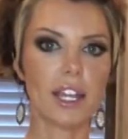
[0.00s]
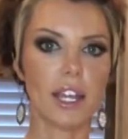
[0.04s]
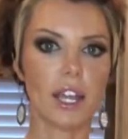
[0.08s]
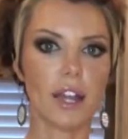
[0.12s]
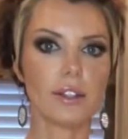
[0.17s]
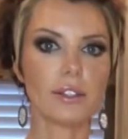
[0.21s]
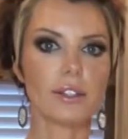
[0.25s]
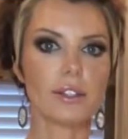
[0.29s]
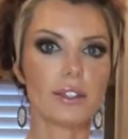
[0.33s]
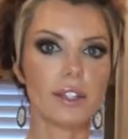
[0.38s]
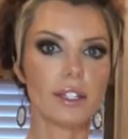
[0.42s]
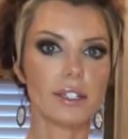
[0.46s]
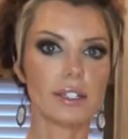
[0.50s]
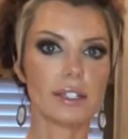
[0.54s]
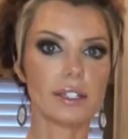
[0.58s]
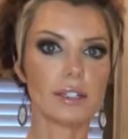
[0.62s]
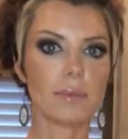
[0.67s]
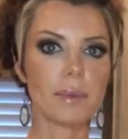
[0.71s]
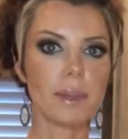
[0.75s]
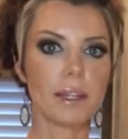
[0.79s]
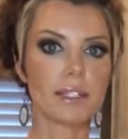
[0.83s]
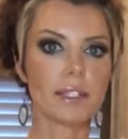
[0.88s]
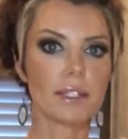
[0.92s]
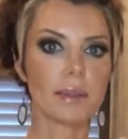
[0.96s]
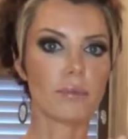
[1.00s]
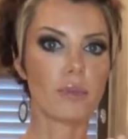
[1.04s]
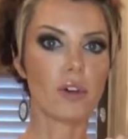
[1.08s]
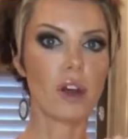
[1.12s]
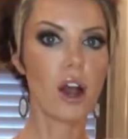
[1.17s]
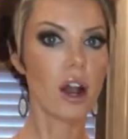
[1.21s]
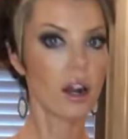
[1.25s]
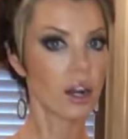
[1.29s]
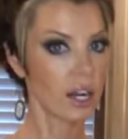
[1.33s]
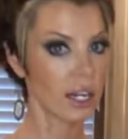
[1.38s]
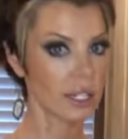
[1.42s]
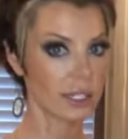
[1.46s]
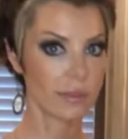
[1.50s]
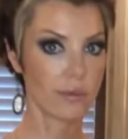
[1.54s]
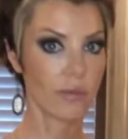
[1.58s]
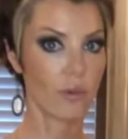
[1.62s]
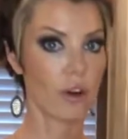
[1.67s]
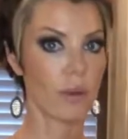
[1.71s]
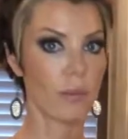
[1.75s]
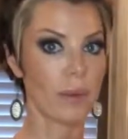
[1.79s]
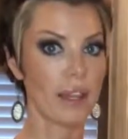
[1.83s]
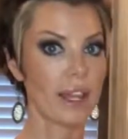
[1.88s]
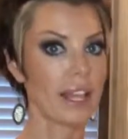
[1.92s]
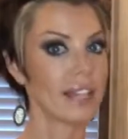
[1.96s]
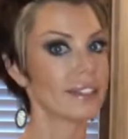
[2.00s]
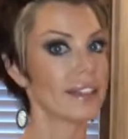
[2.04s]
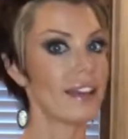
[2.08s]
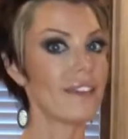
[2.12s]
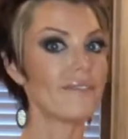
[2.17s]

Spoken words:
So this has been some progress for me because I